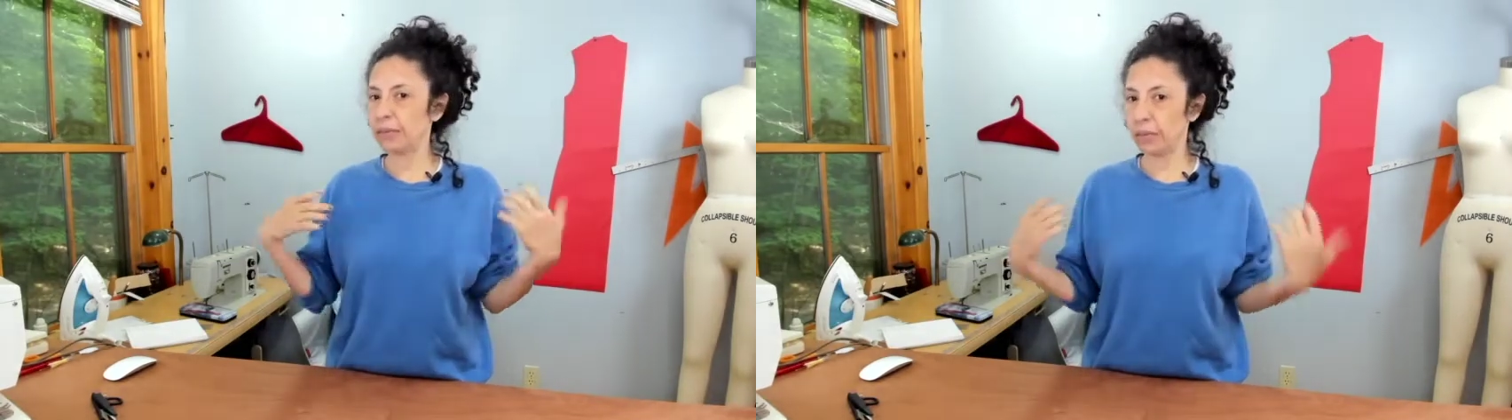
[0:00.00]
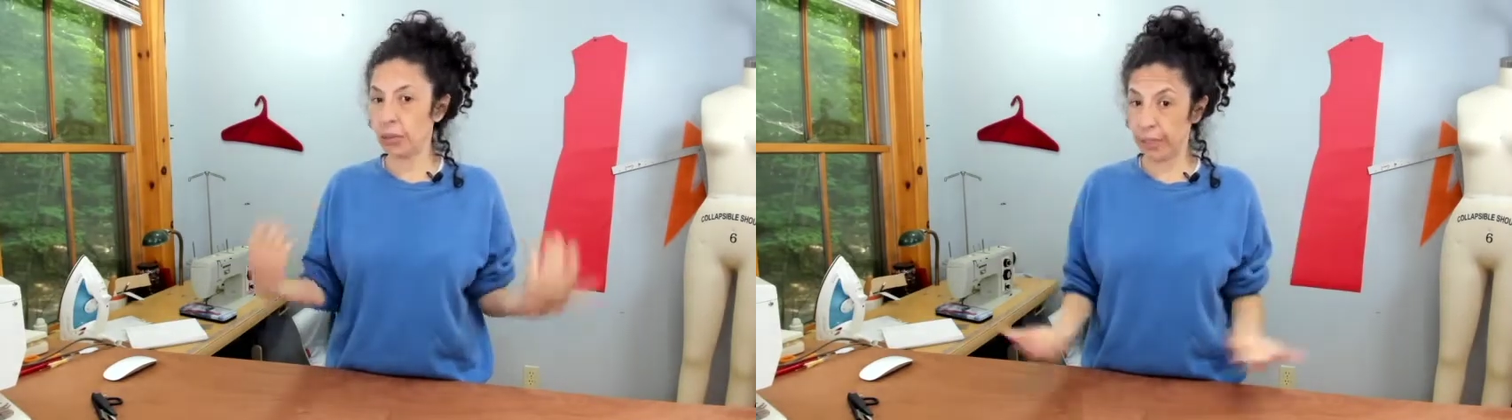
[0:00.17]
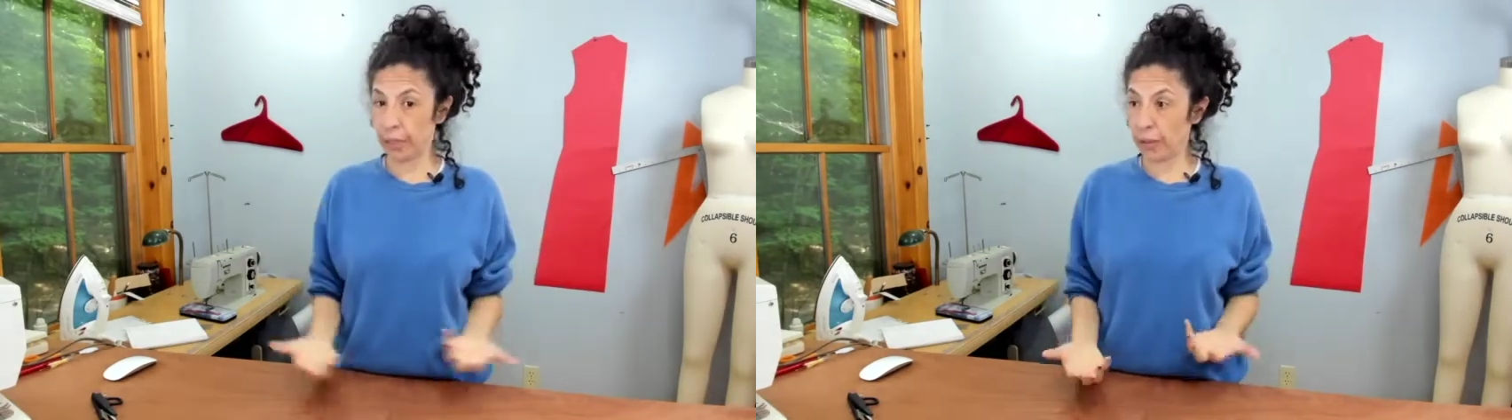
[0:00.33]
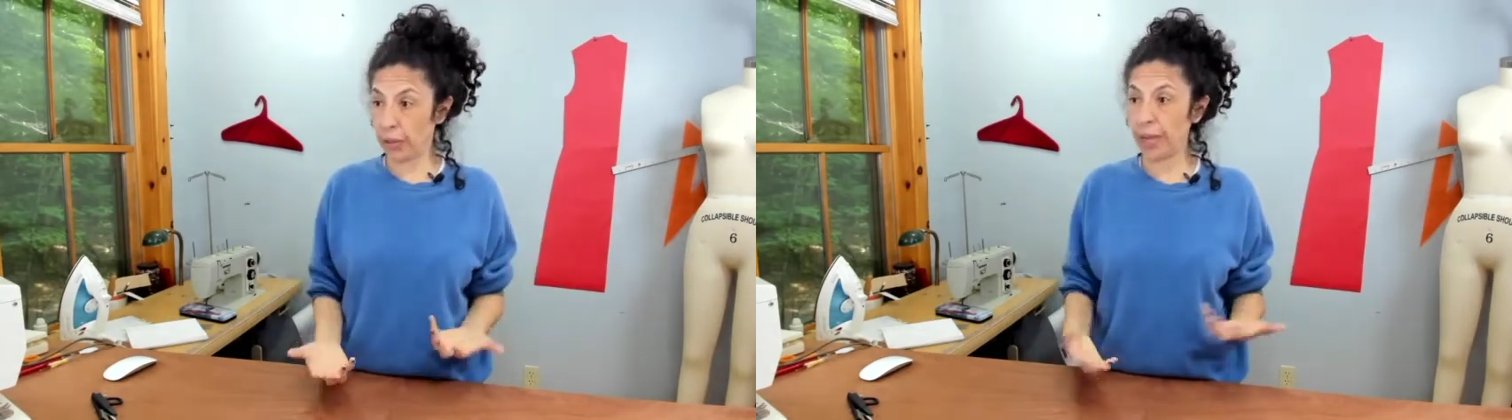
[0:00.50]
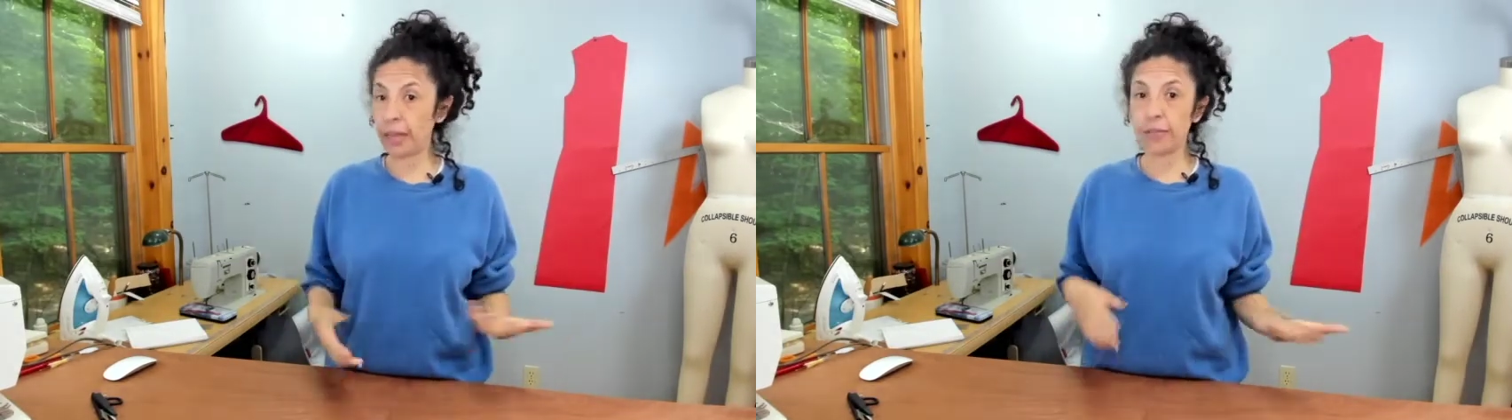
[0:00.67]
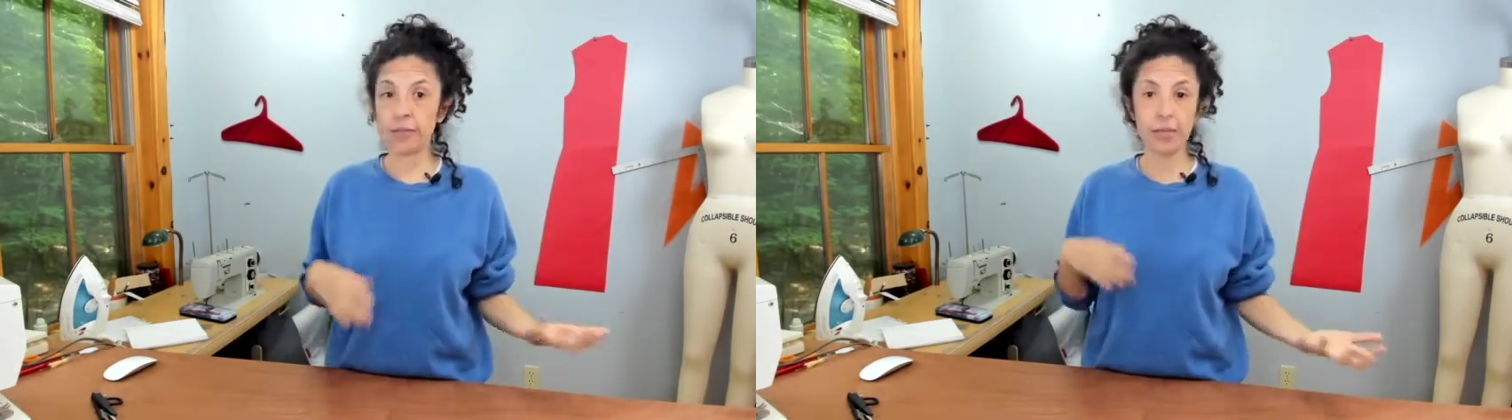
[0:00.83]
or the
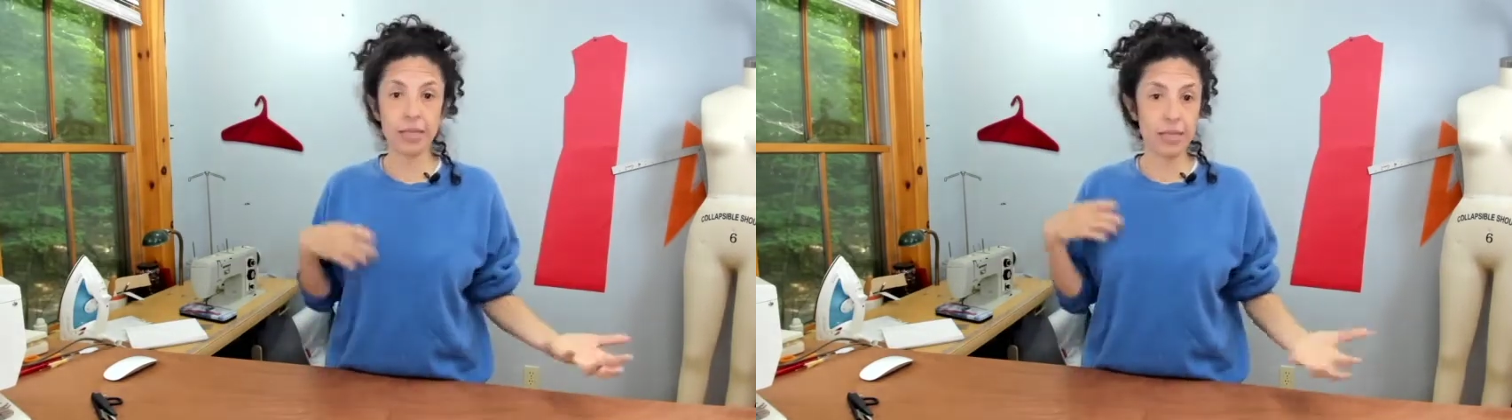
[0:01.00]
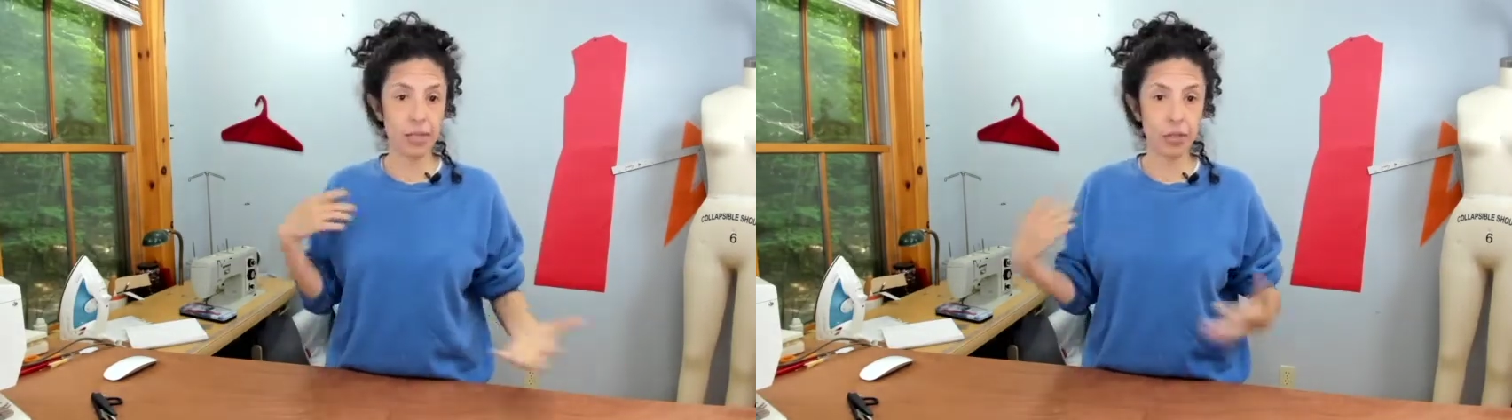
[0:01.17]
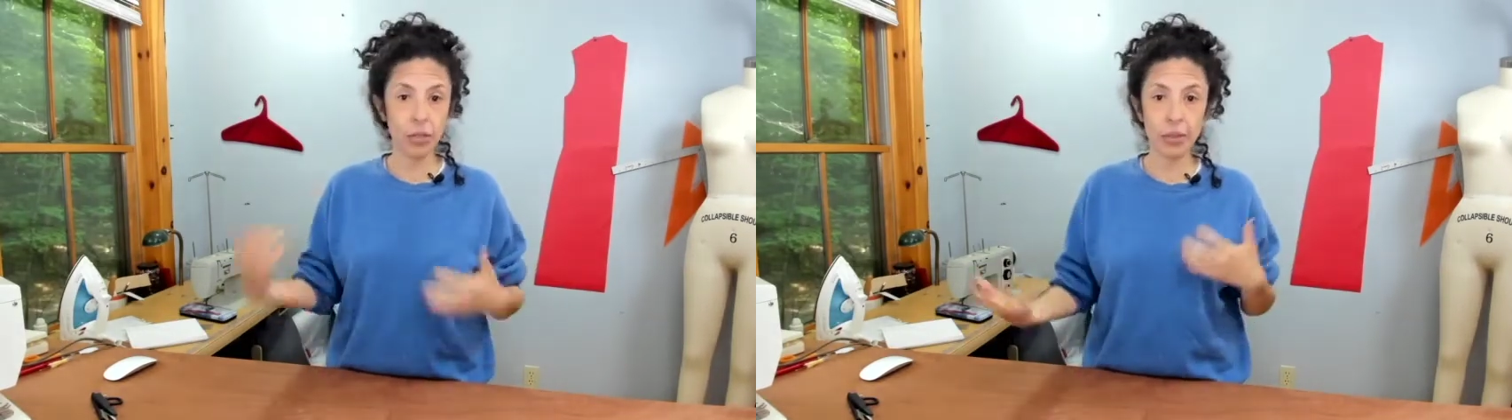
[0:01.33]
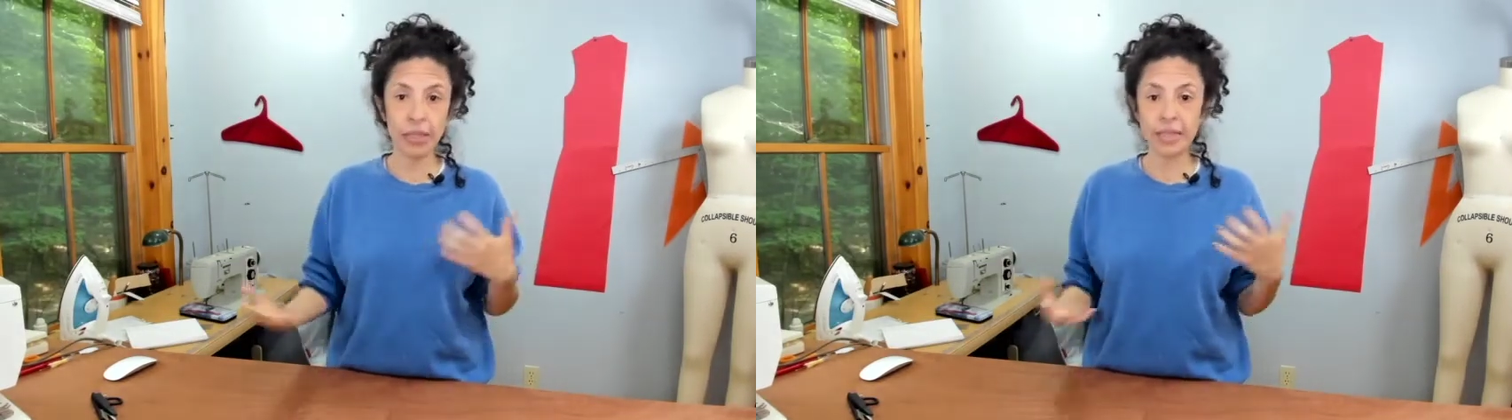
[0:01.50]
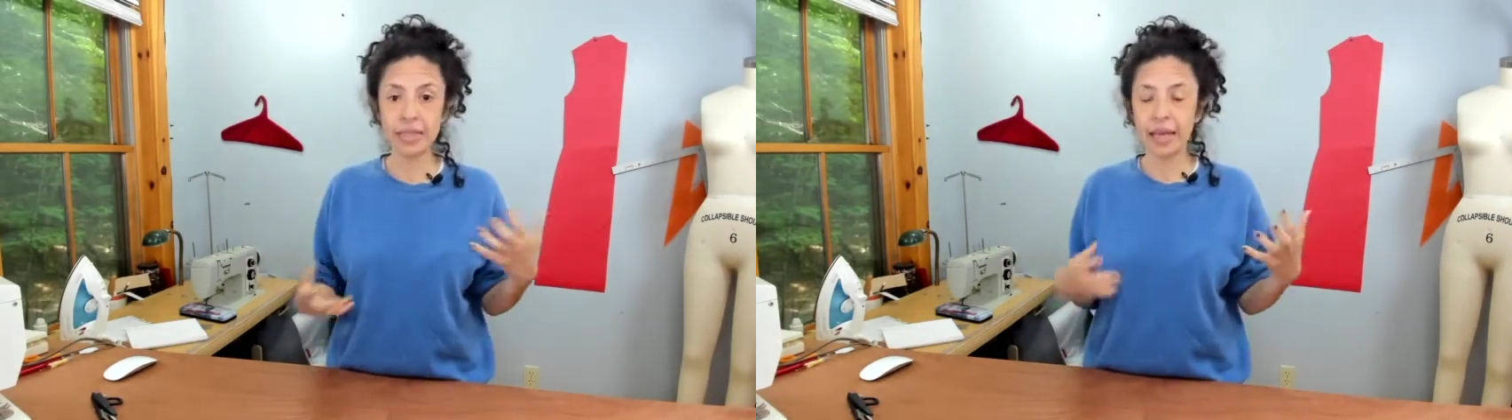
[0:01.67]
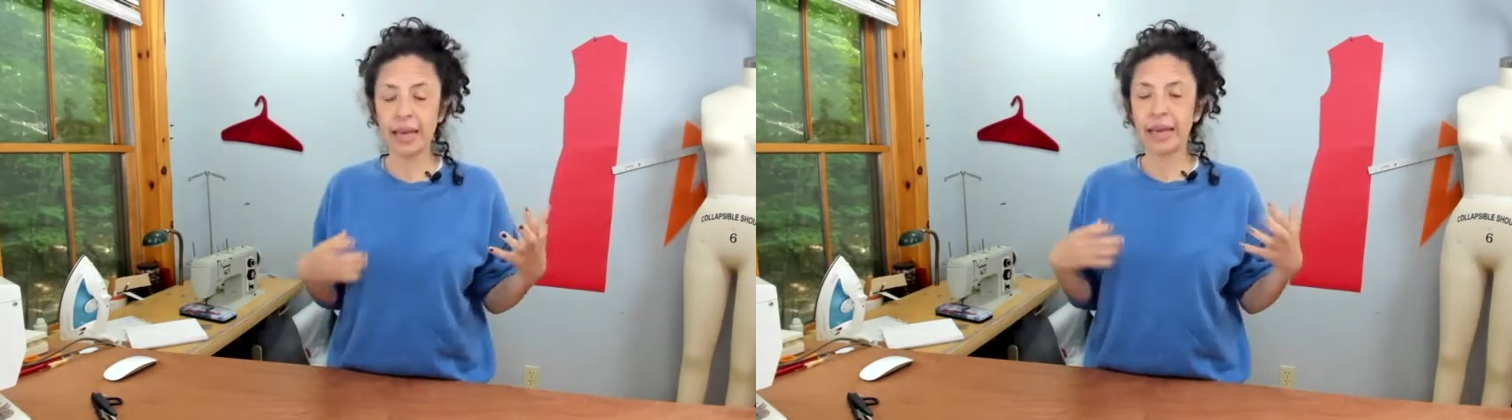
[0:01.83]
creative ones, the new
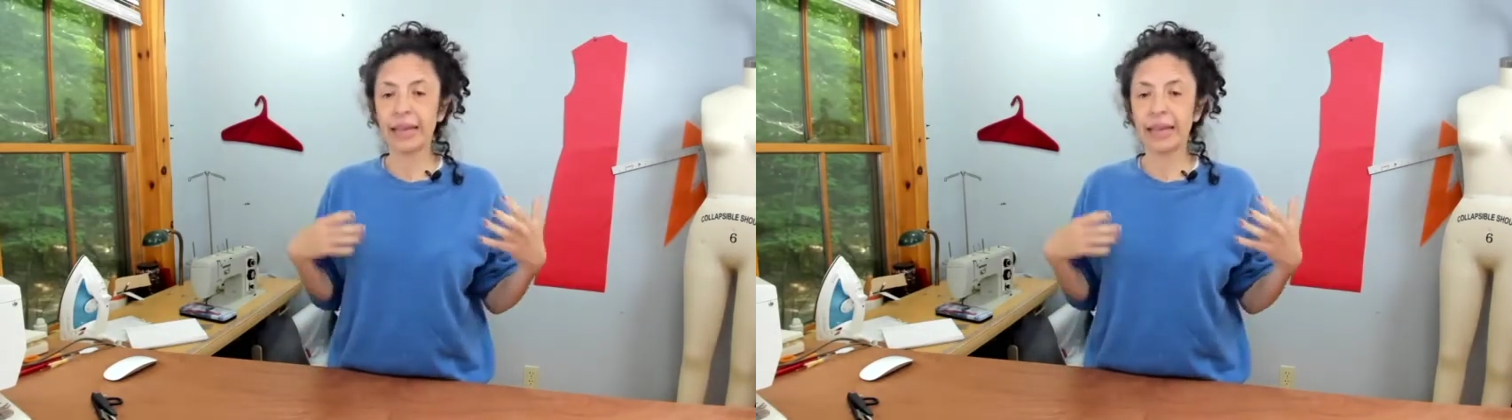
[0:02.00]
ones,